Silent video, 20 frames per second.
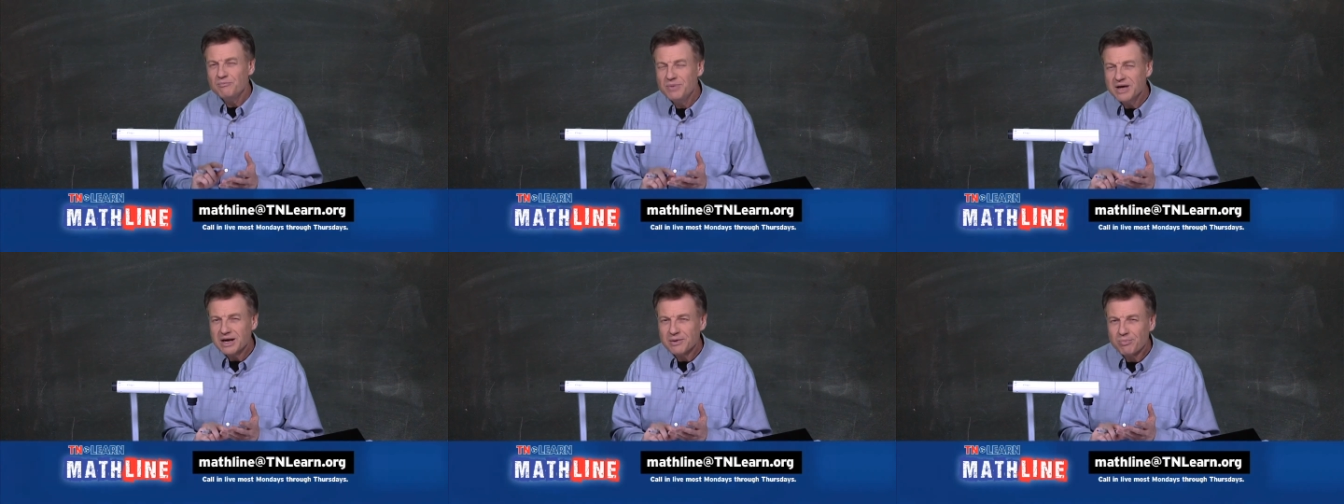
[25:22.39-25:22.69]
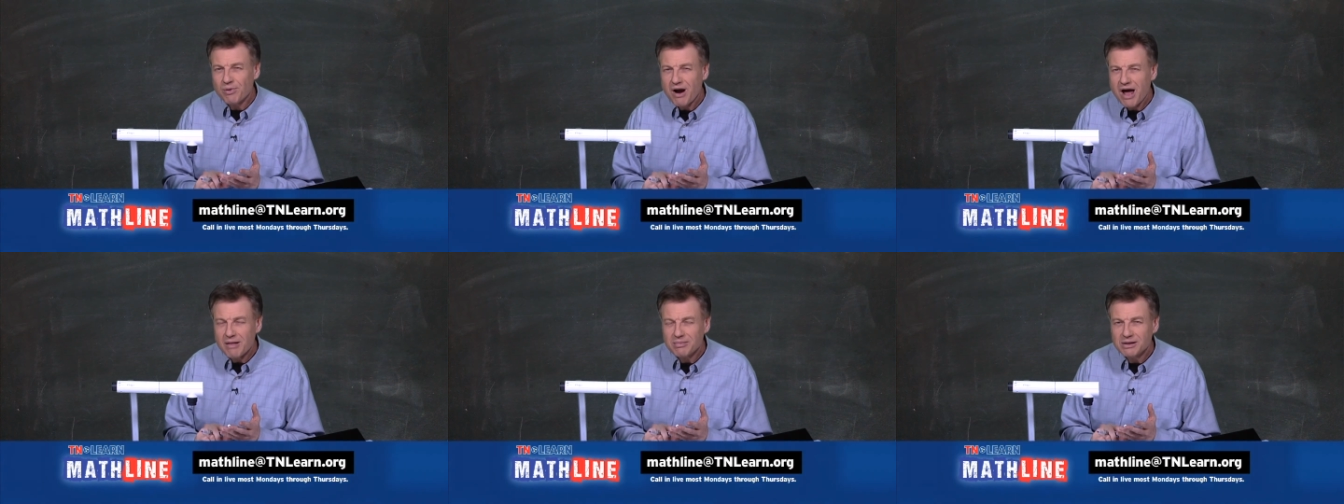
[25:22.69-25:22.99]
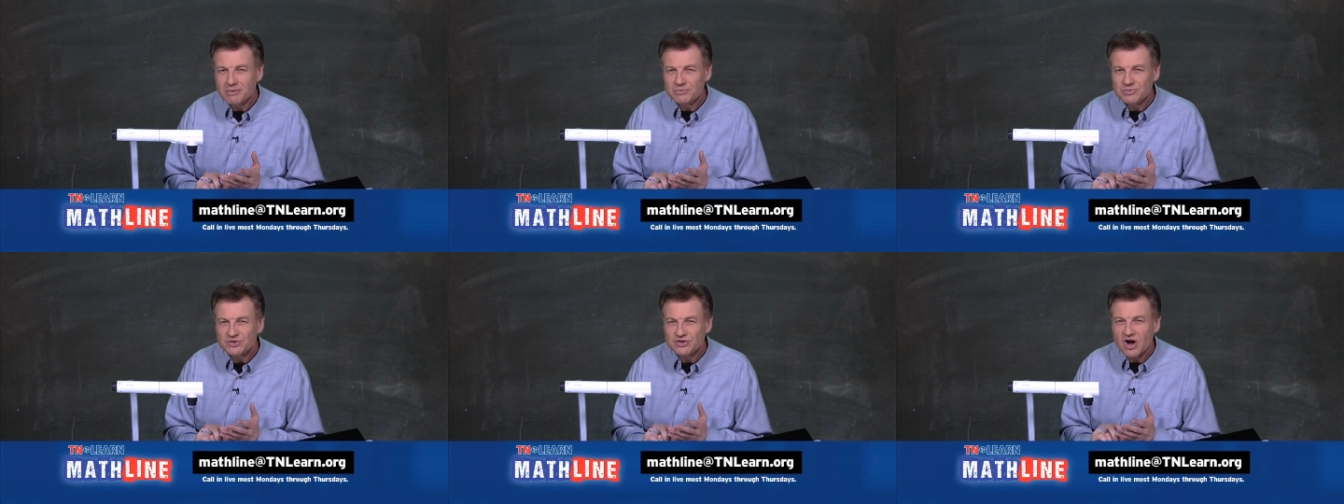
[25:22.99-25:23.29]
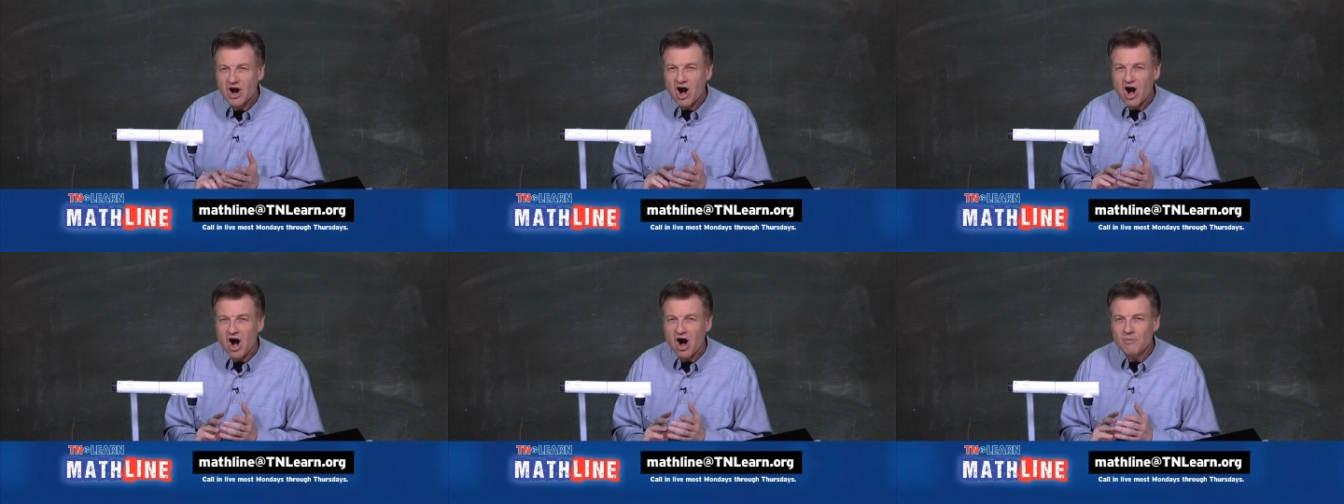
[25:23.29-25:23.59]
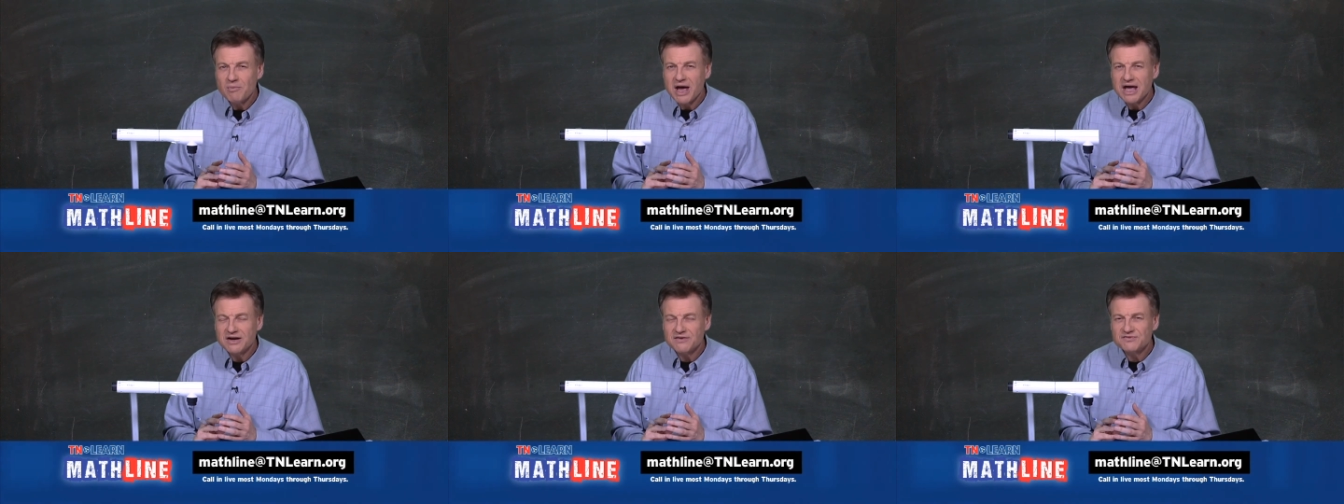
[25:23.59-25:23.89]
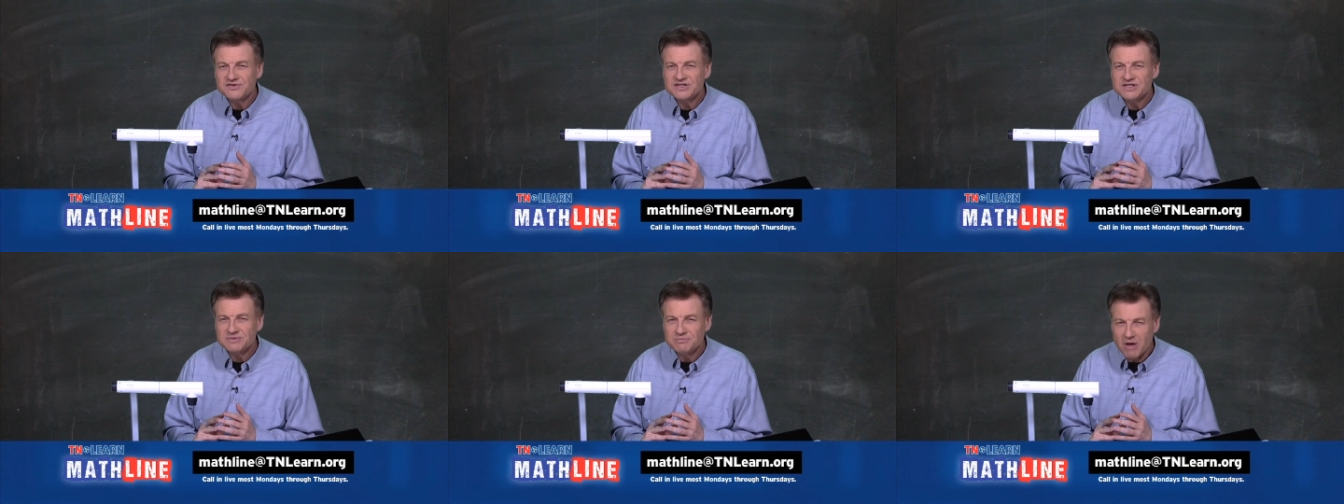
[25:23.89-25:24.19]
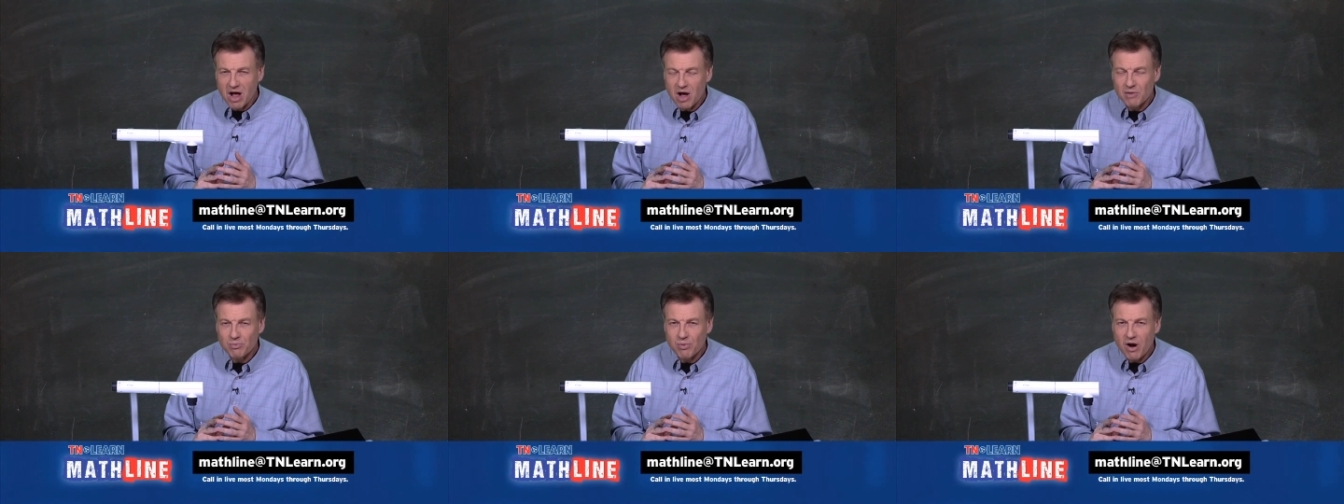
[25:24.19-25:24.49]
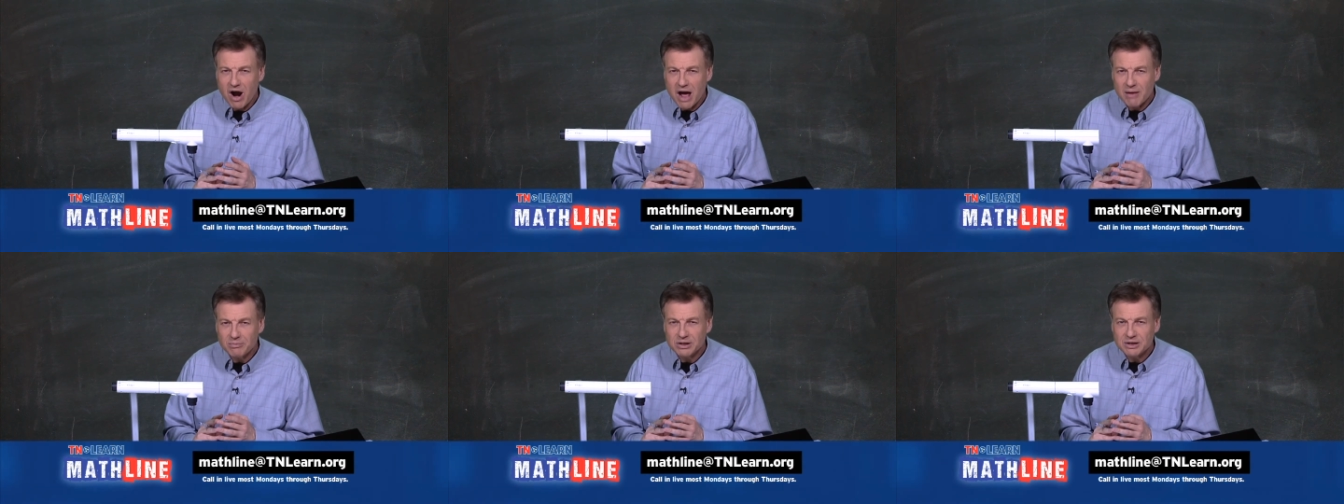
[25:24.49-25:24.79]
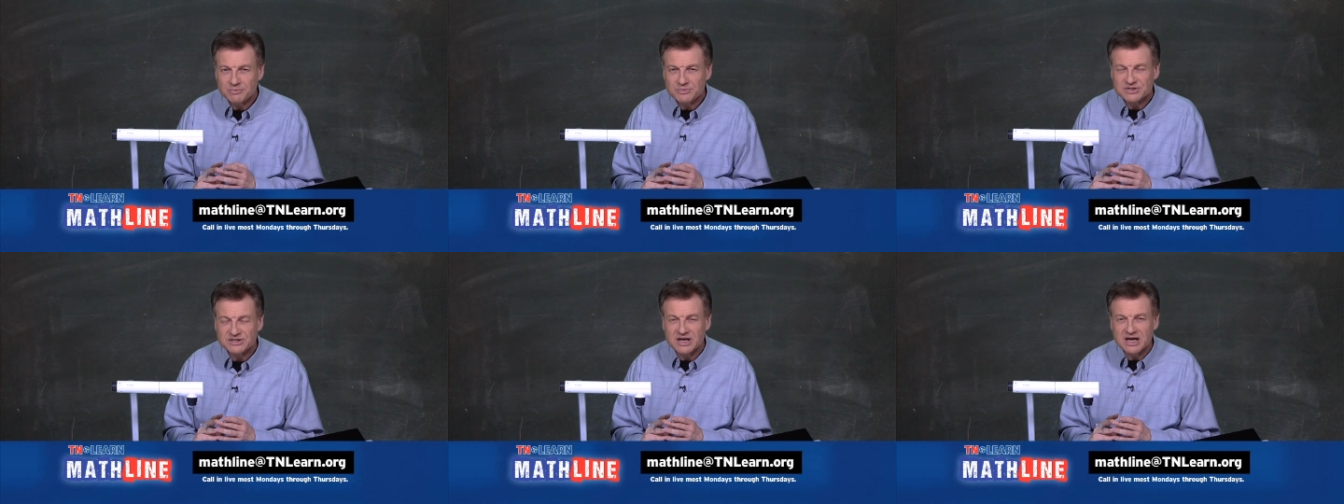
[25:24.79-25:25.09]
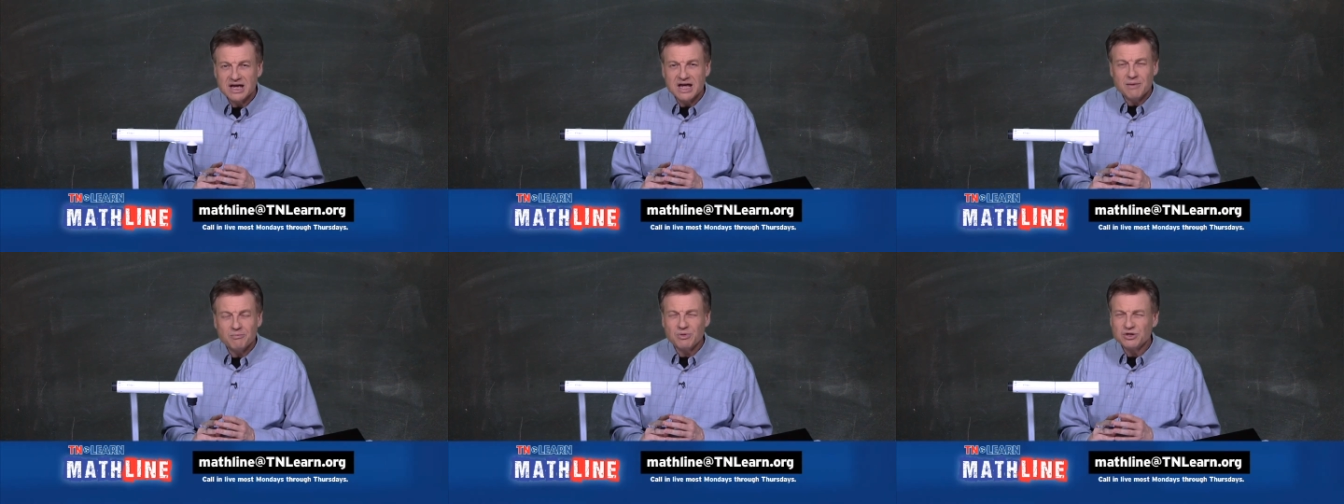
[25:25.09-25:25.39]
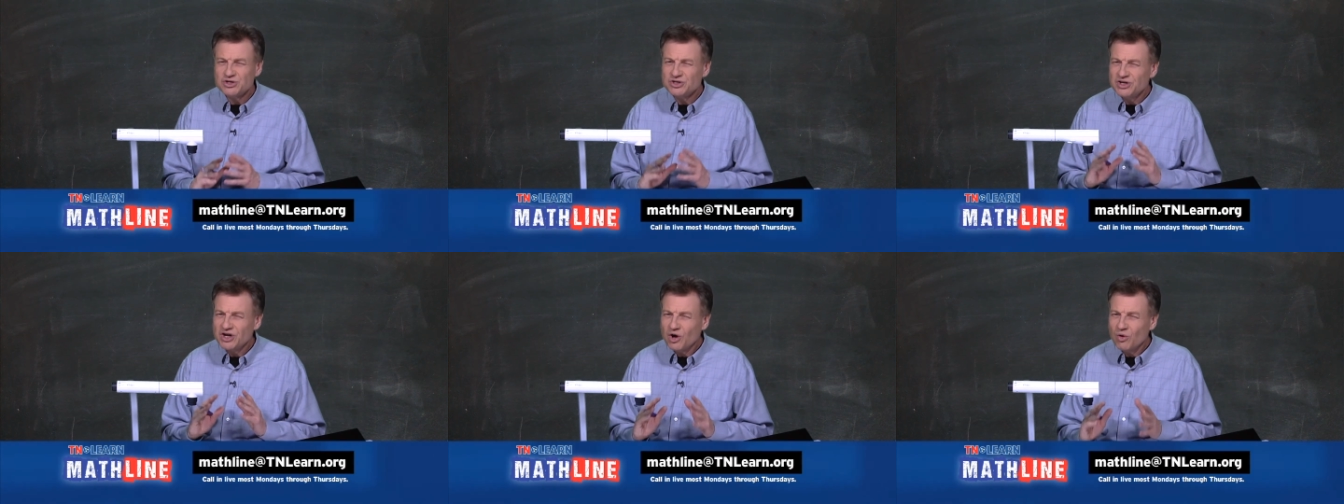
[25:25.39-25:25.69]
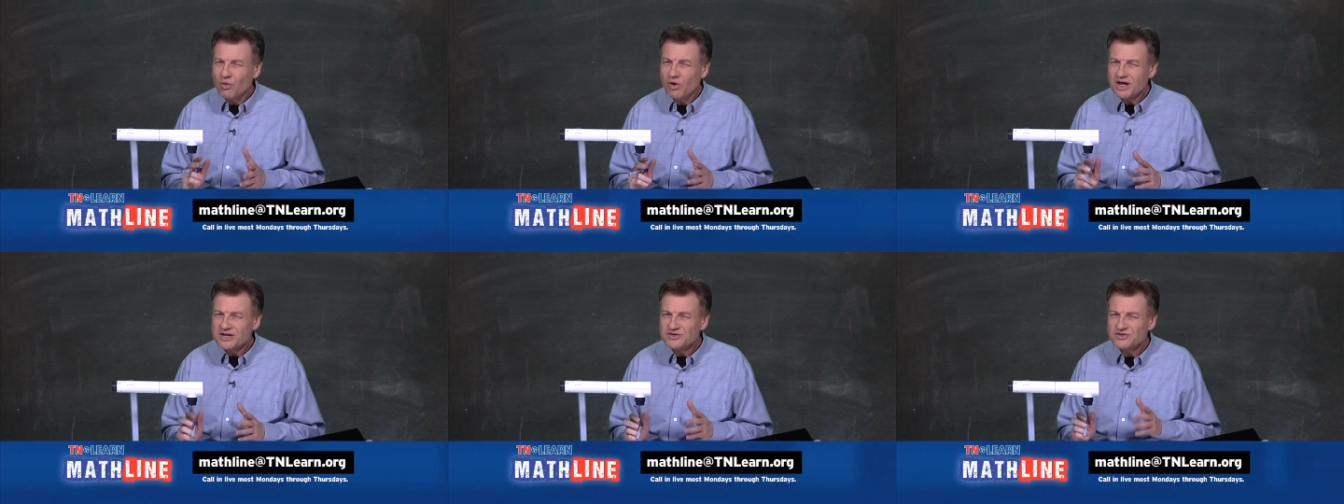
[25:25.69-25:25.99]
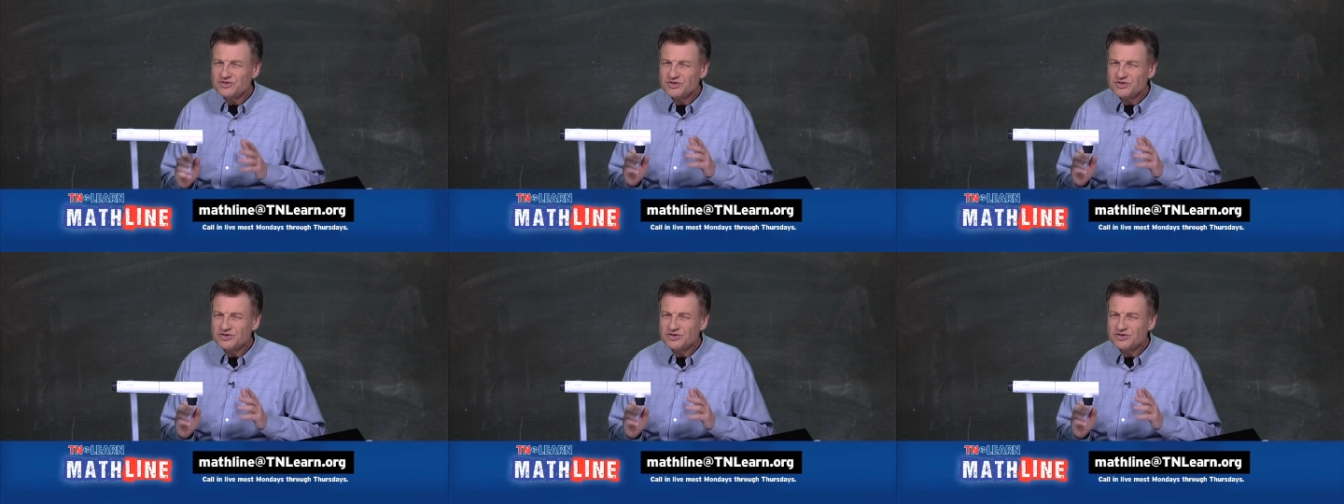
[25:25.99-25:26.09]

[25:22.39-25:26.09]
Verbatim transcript: big problems are made of small problems, but you know what?